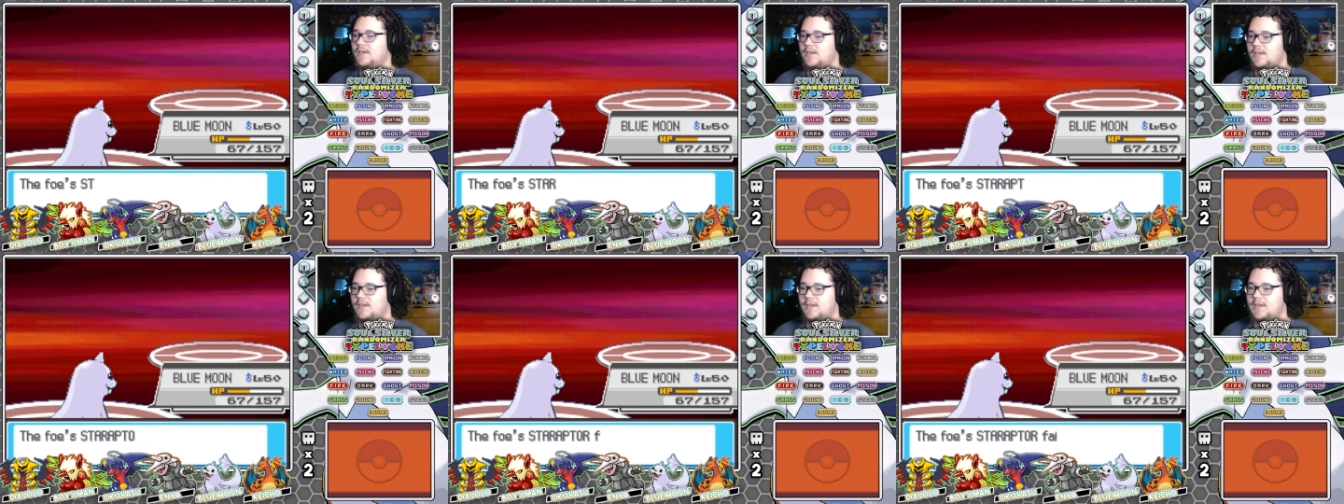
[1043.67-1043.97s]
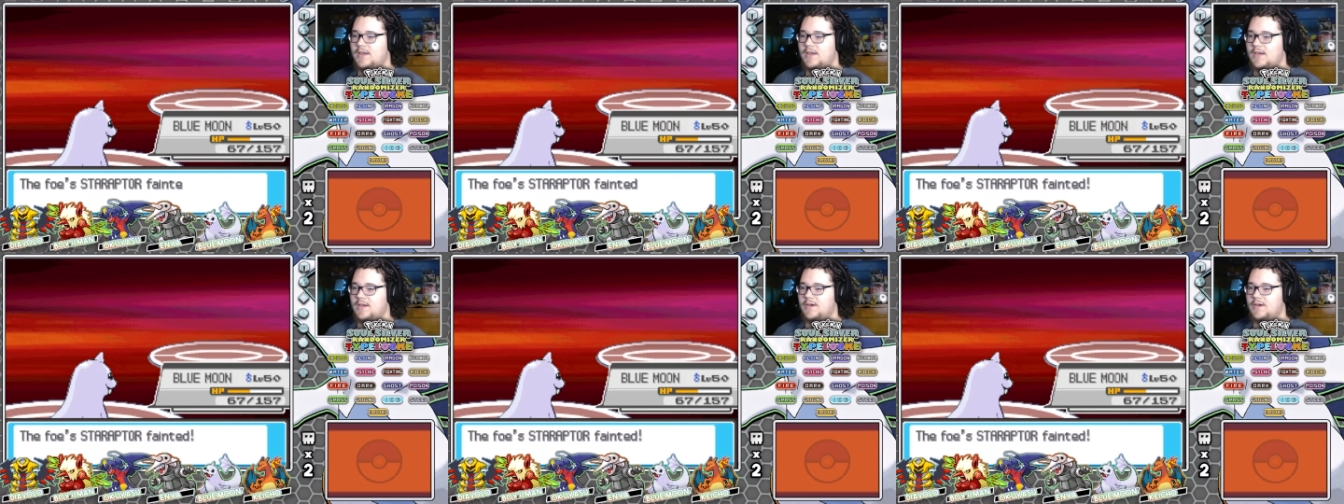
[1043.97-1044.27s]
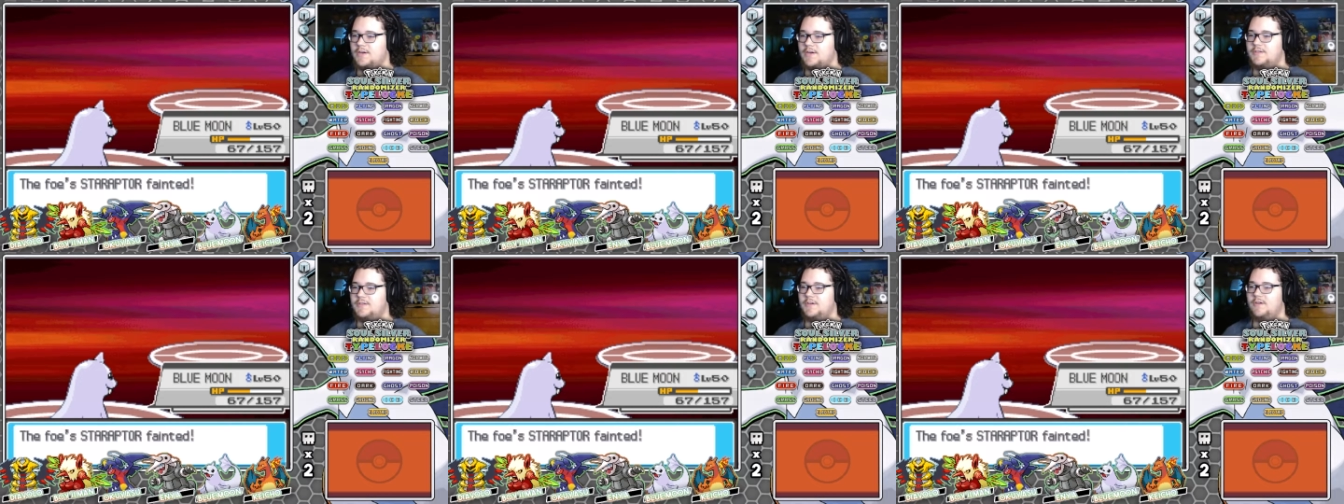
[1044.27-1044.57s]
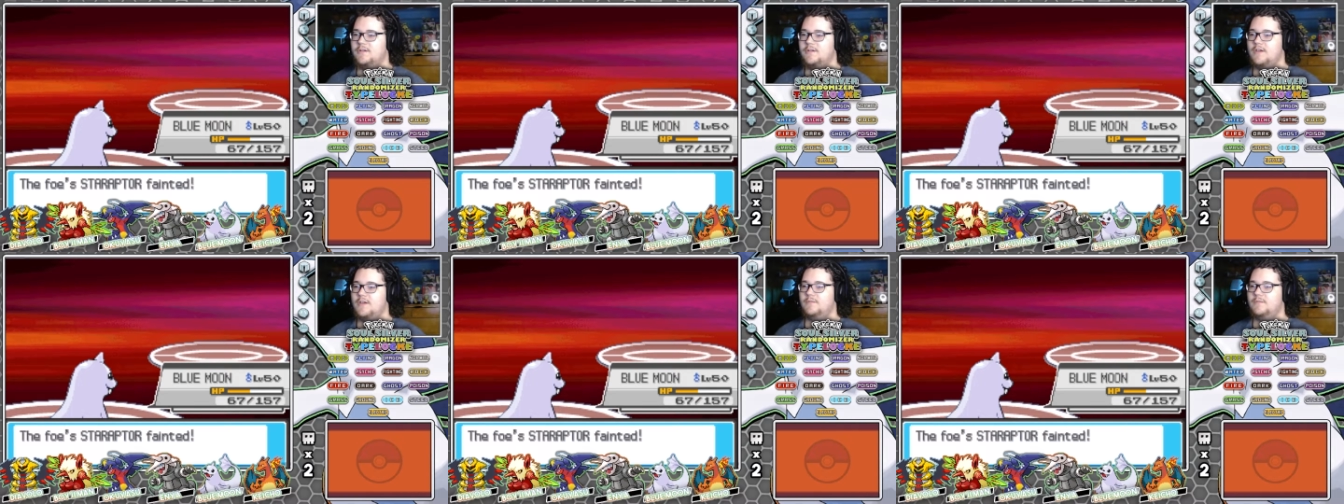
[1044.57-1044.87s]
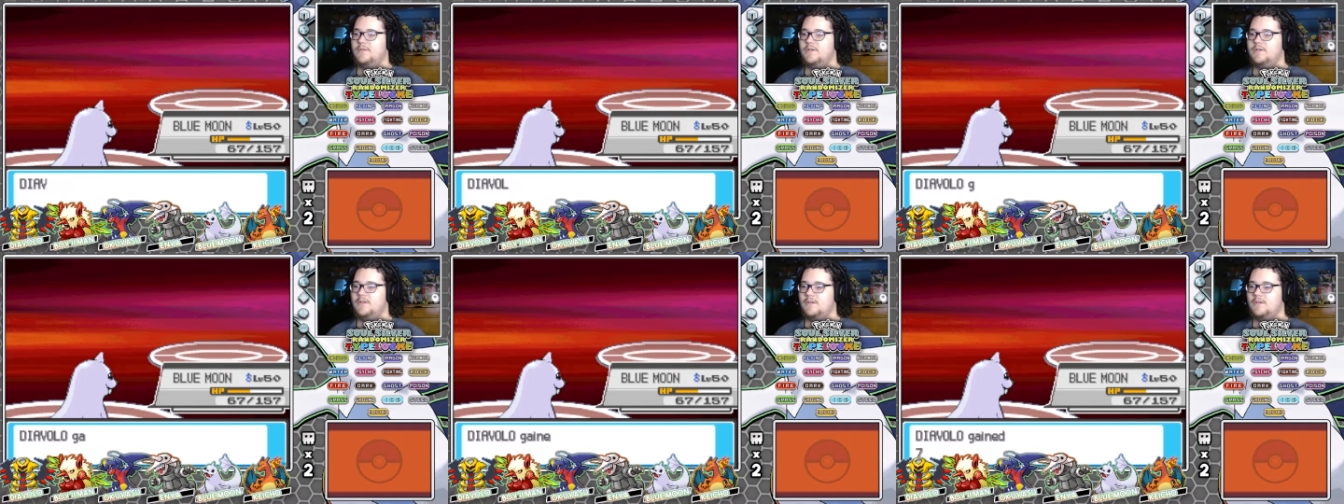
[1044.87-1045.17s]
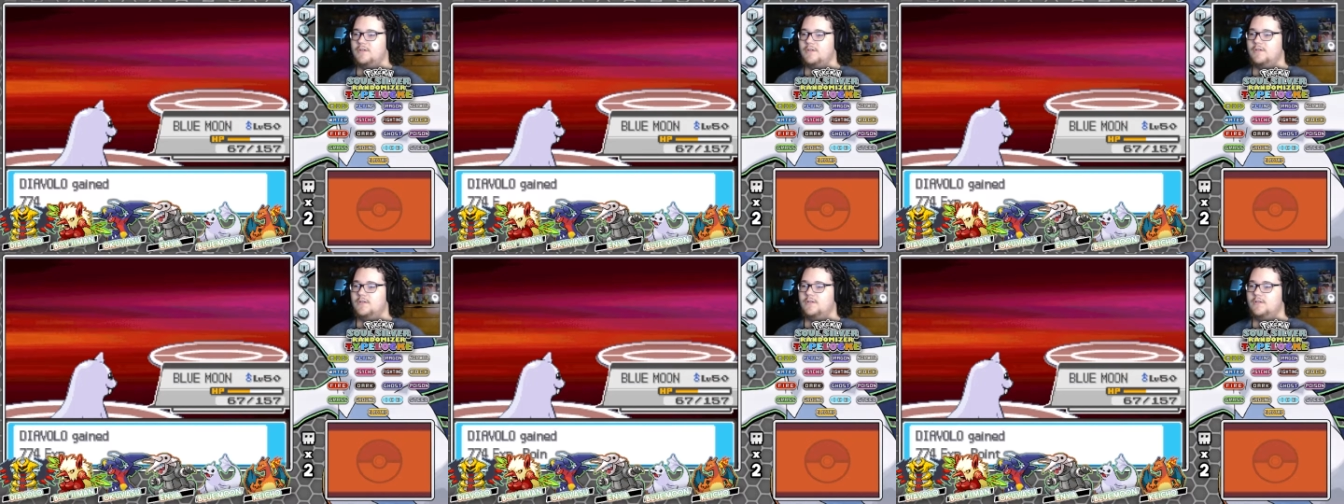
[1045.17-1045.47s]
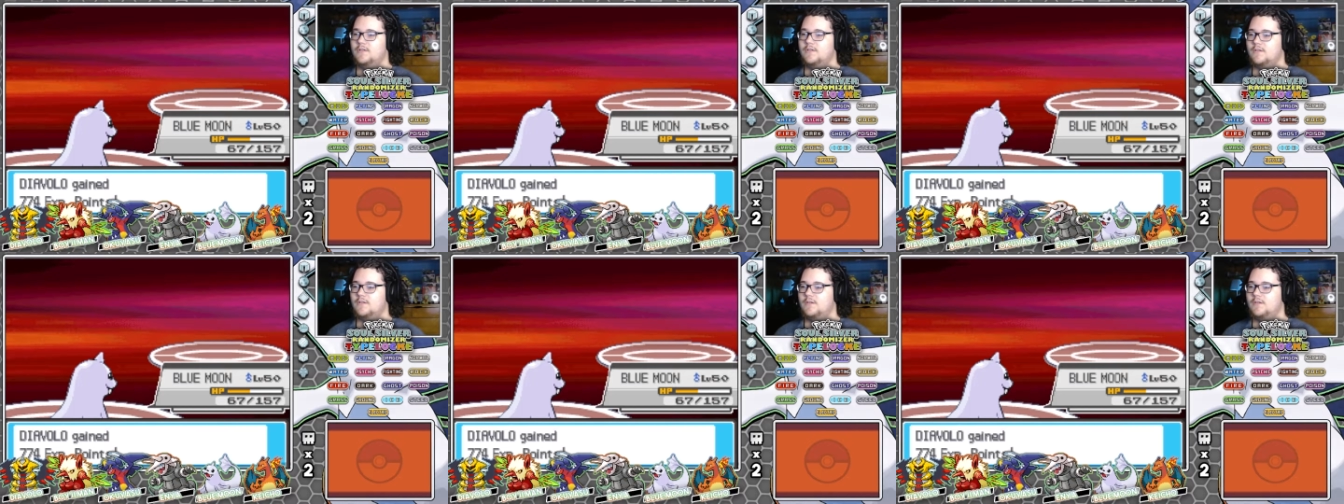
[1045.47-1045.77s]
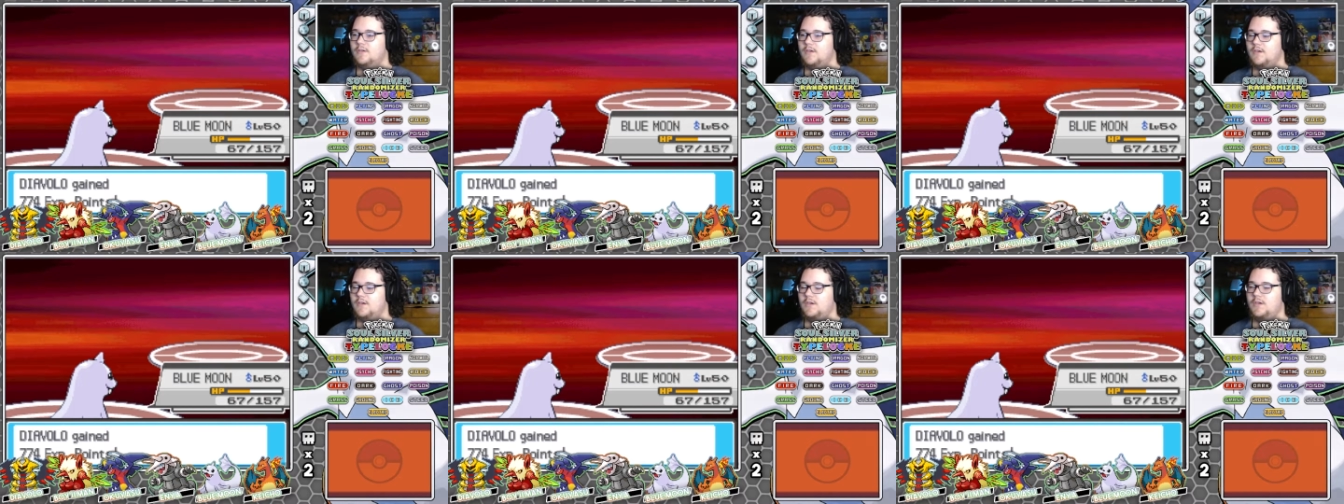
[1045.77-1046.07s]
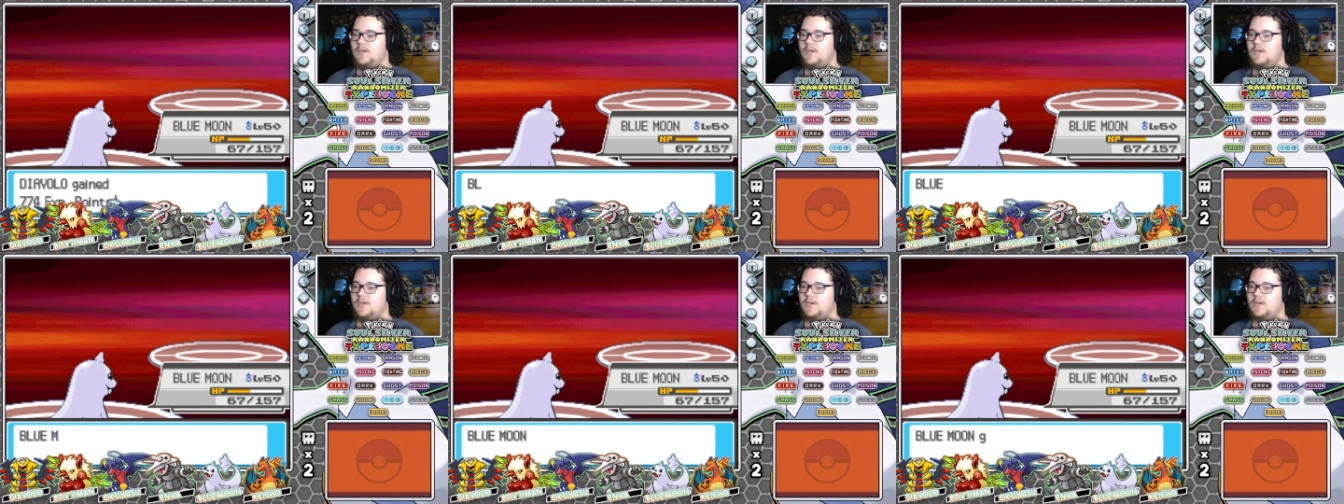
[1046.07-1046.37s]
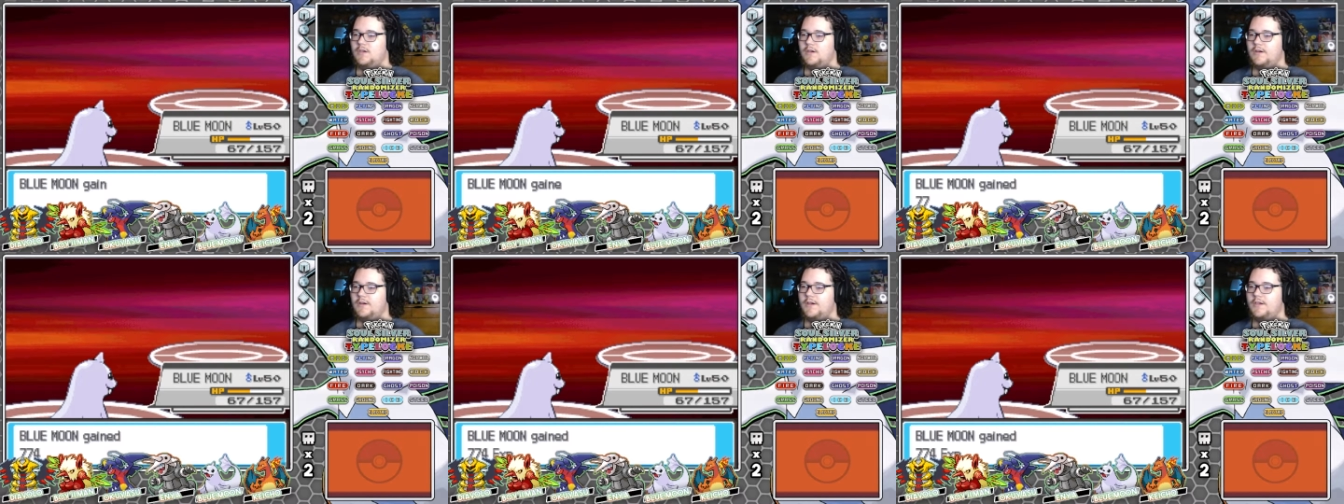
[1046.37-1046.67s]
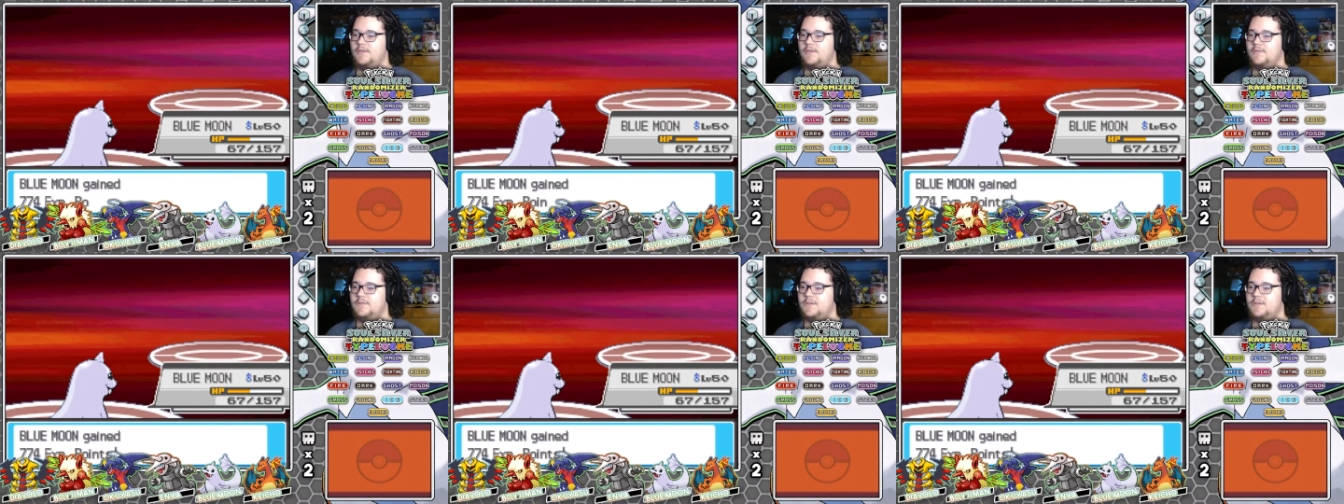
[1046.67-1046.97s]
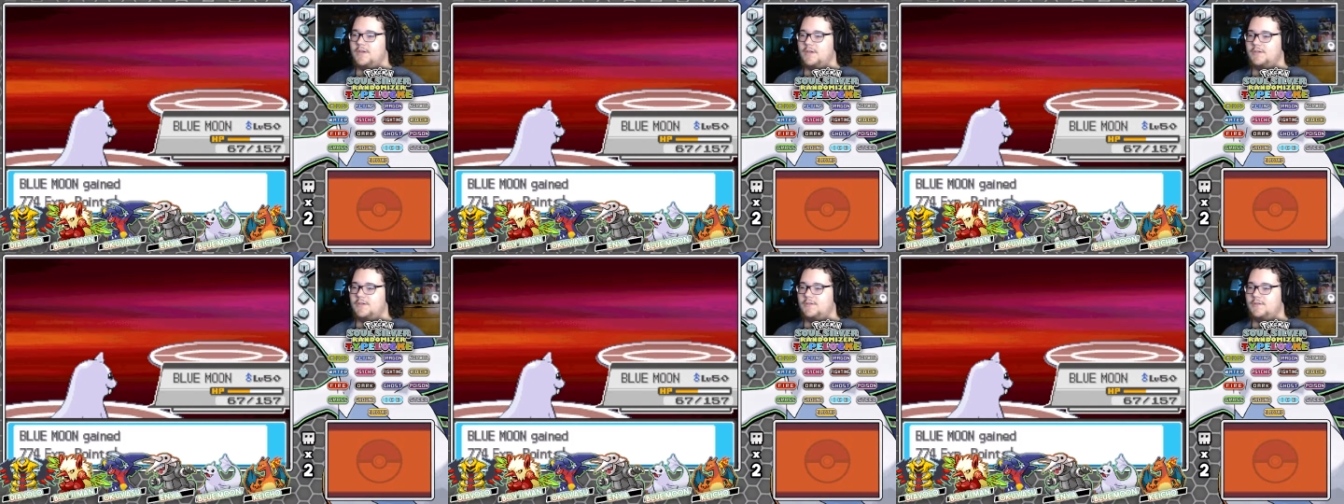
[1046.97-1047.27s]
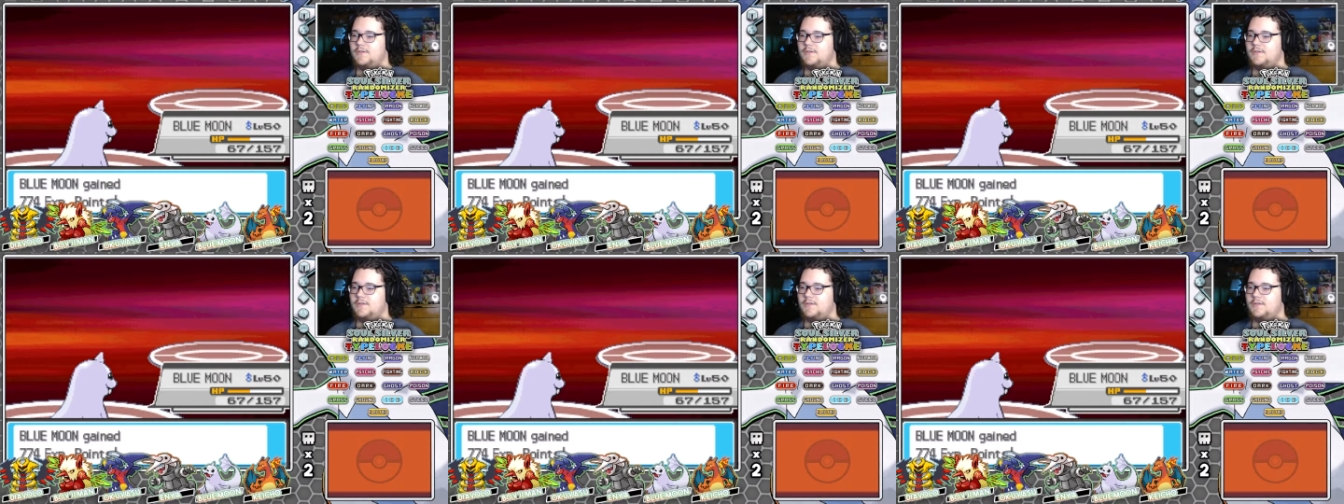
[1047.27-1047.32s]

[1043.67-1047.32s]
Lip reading: Get out of here, Staraptor. Alright, who's next?